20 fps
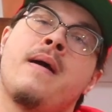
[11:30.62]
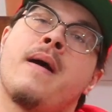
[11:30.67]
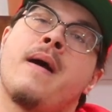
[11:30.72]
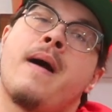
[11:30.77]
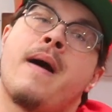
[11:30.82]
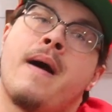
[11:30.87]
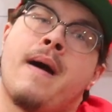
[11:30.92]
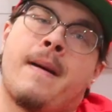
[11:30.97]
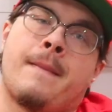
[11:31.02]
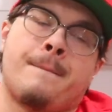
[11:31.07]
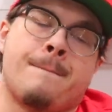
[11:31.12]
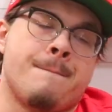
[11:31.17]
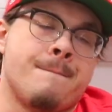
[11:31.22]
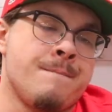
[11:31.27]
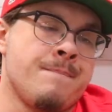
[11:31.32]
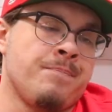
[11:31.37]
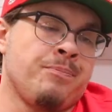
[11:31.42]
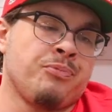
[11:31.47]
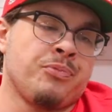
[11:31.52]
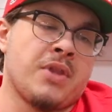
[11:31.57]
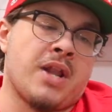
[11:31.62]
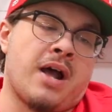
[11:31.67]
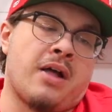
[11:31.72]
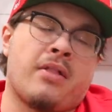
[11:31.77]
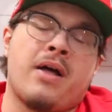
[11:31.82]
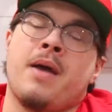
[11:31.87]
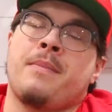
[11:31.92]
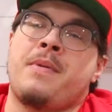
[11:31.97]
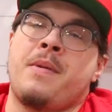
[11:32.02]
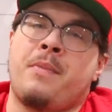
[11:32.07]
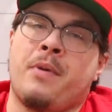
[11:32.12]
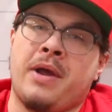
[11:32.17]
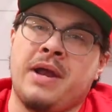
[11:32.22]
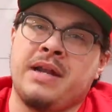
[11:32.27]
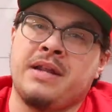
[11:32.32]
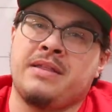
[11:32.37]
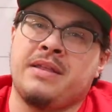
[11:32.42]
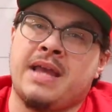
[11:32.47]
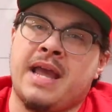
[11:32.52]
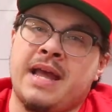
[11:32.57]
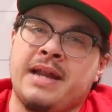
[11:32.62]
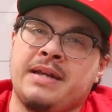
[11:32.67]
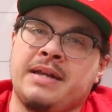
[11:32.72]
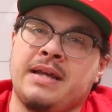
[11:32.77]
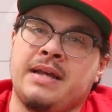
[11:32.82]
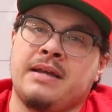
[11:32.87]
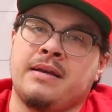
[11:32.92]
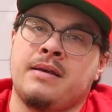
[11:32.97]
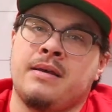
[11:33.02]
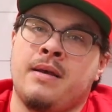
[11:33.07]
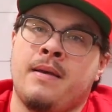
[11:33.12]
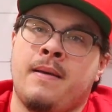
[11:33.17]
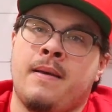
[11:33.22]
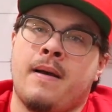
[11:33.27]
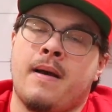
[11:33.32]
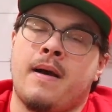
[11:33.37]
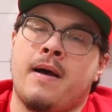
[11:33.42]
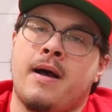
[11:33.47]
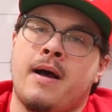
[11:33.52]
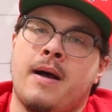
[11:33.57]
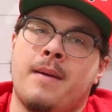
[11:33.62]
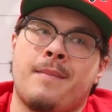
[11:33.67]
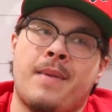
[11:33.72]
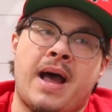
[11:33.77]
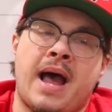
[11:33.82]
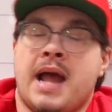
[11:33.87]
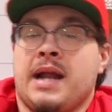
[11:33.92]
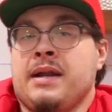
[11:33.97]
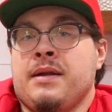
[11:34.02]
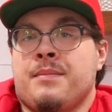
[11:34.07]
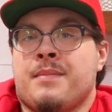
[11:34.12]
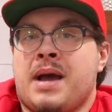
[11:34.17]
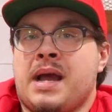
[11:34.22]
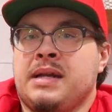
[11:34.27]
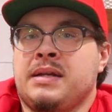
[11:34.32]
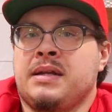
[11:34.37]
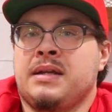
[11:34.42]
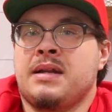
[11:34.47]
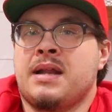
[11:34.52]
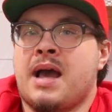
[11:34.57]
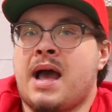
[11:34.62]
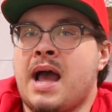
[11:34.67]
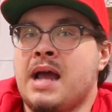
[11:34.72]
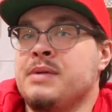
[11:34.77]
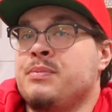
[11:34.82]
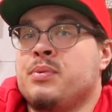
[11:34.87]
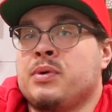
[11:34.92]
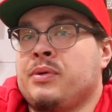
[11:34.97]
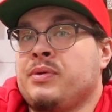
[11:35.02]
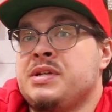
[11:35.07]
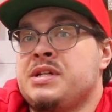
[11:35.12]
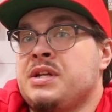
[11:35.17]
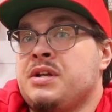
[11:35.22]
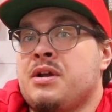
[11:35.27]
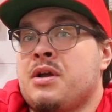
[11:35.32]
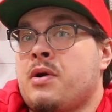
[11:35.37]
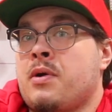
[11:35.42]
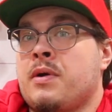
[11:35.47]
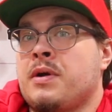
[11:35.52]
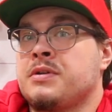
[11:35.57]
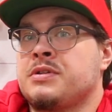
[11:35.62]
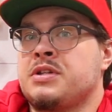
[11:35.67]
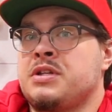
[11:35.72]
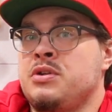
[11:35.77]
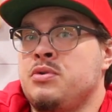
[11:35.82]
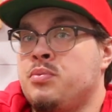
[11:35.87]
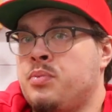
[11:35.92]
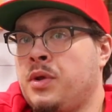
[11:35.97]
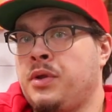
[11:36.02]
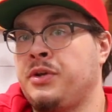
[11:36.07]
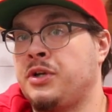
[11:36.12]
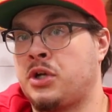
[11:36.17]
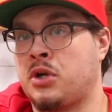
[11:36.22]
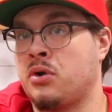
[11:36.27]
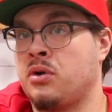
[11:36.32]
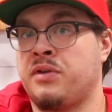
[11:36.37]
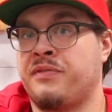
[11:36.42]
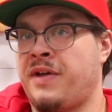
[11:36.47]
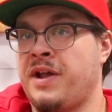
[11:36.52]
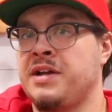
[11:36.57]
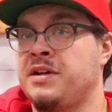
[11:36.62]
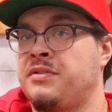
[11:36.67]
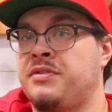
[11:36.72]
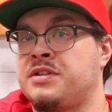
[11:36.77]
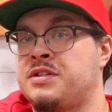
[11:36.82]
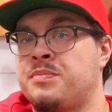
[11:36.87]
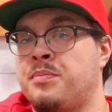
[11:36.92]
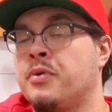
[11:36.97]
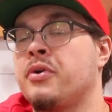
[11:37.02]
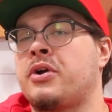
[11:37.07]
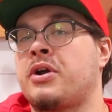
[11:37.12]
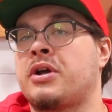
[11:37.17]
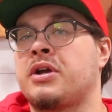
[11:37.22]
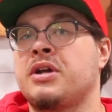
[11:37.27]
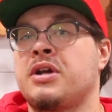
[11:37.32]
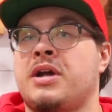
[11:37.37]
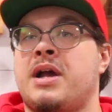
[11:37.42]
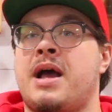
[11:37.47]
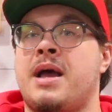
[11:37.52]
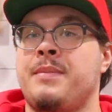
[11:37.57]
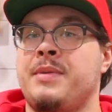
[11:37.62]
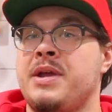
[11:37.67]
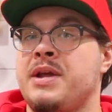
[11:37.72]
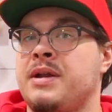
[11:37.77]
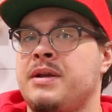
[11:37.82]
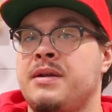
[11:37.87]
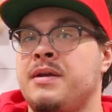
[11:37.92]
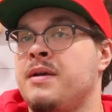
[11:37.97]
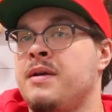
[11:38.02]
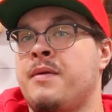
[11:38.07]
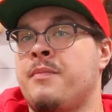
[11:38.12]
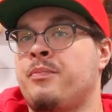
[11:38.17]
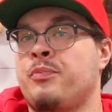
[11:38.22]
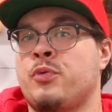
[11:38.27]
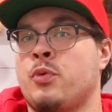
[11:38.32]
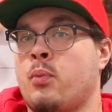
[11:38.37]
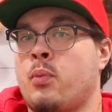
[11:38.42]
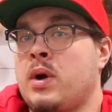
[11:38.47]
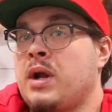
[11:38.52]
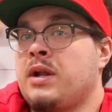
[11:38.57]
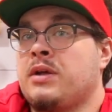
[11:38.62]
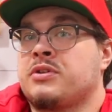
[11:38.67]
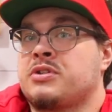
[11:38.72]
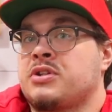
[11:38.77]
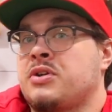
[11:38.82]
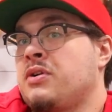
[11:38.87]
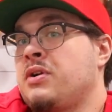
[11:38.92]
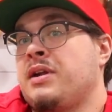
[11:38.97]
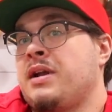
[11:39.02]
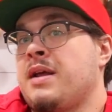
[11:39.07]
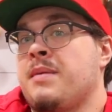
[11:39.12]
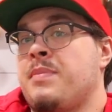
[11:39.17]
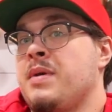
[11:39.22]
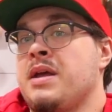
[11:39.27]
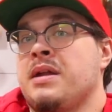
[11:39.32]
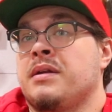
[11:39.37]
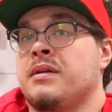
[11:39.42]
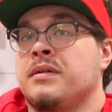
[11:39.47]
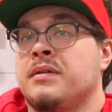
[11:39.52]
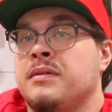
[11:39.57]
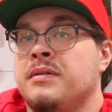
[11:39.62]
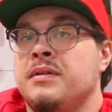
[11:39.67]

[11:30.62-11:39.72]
Um, a lot of people hated the ending. Um, I didn't mind it. I really didn't know how else you really could have ended this book. I mean, what else could it have been?